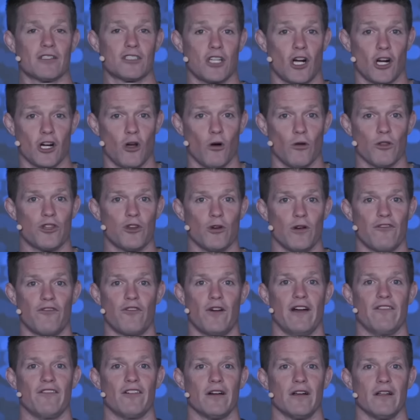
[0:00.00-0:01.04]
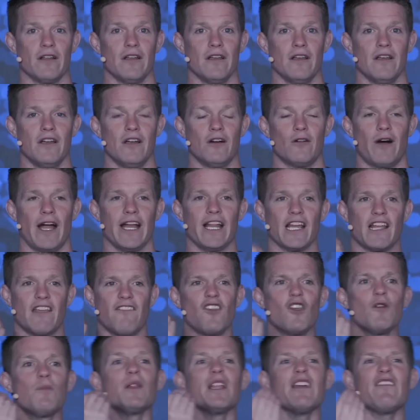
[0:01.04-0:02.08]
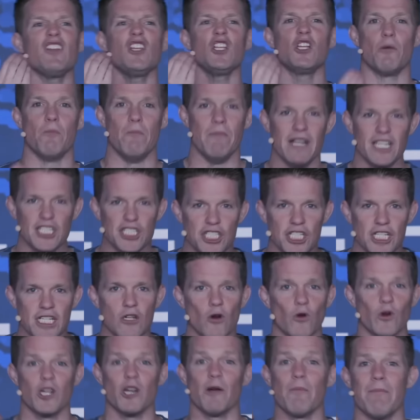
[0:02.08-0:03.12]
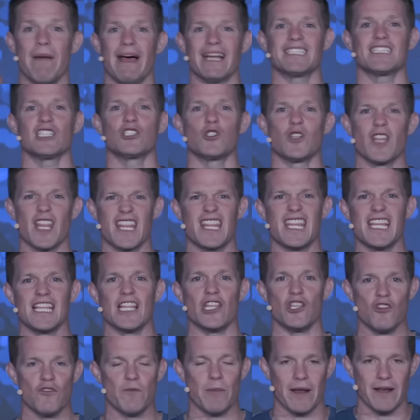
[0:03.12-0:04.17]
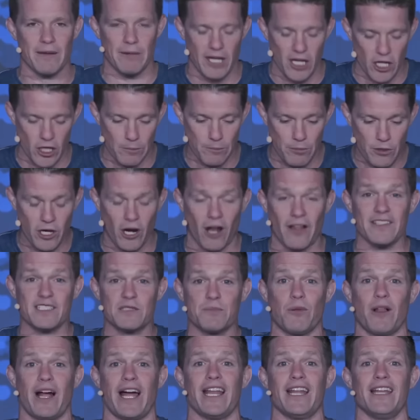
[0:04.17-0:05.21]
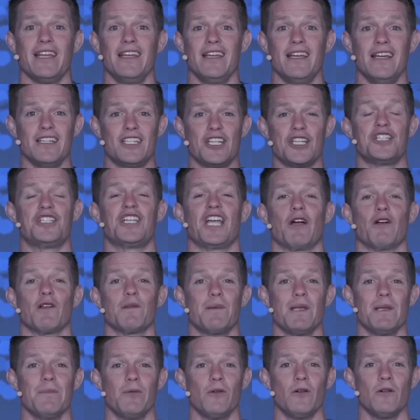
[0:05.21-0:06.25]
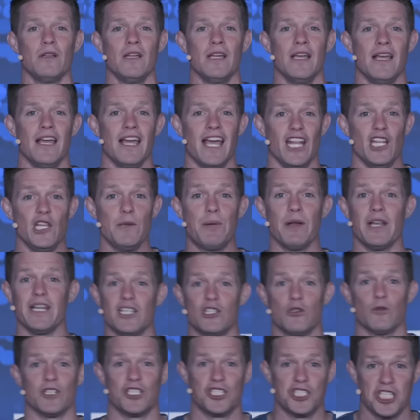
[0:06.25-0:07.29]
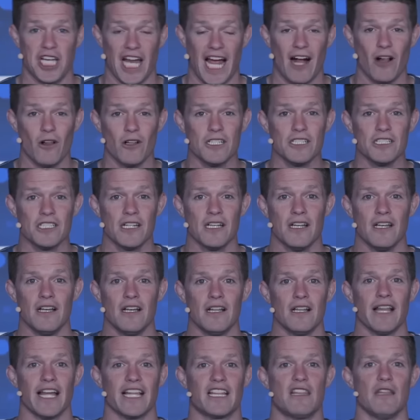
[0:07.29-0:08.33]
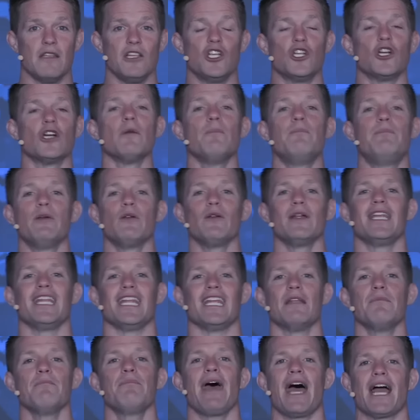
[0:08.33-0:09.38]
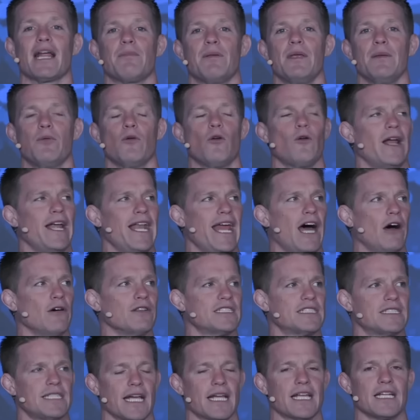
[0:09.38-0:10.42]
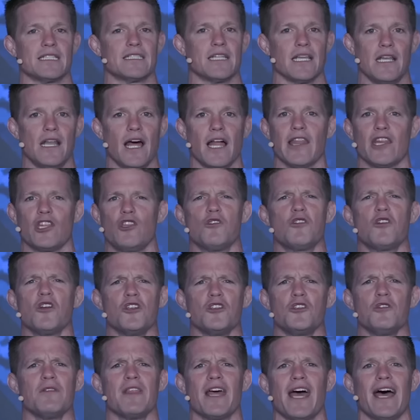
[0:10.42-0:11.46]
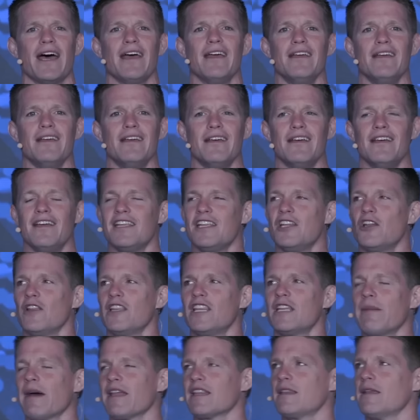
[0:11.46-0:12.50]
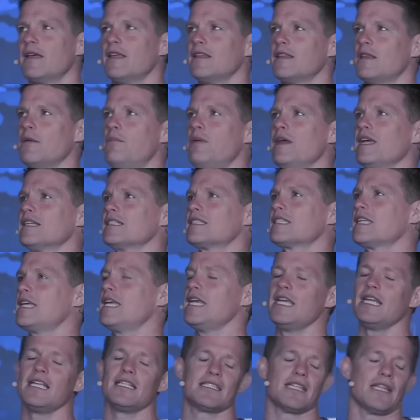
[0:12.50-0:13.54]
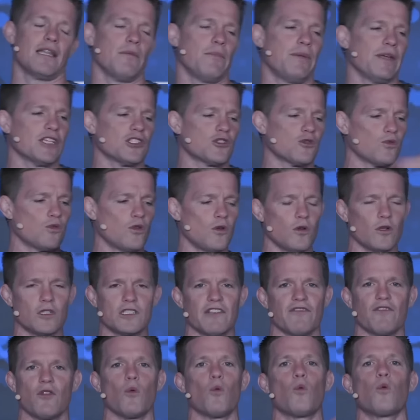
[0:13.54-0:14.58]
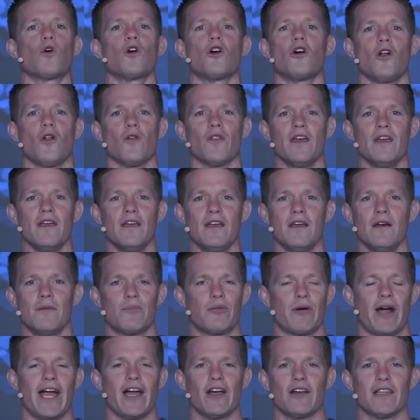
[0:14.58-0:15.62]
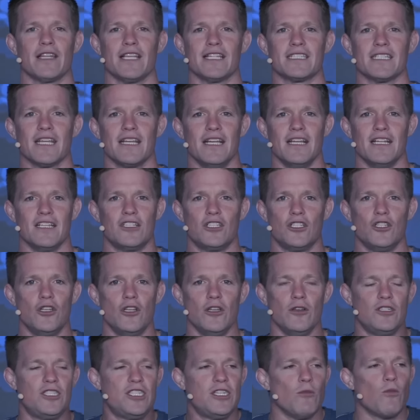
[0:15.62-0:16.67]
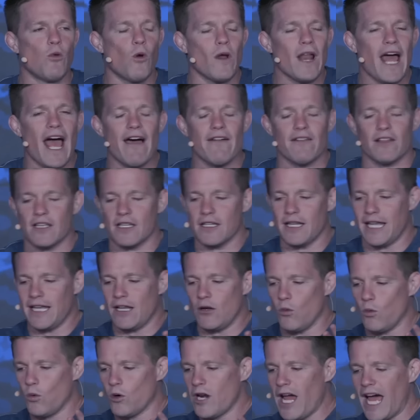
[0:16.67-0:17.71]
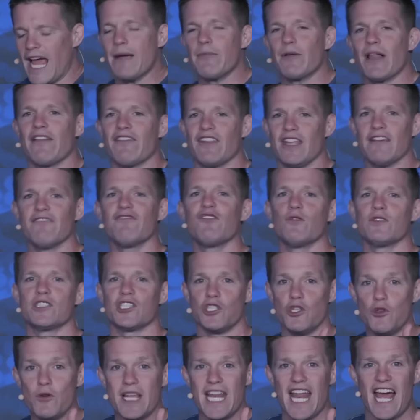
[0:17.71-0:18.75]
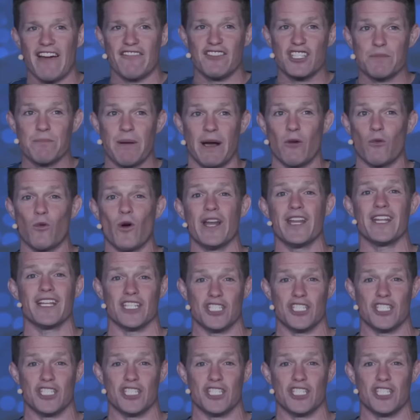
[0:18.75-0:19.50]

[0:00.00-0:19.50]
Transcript: start going through it forever, right? Like, if you believe in your mission or your message or the thing that you've been here, put on this planet to share with people, and you put it into a challenge, like your ability to impact people right now is second to none. Like, you couldn't do that. You know, you think about the biggest kings and the biggest rulers of the world prior to this, we're not able to have the influence that you can have just by running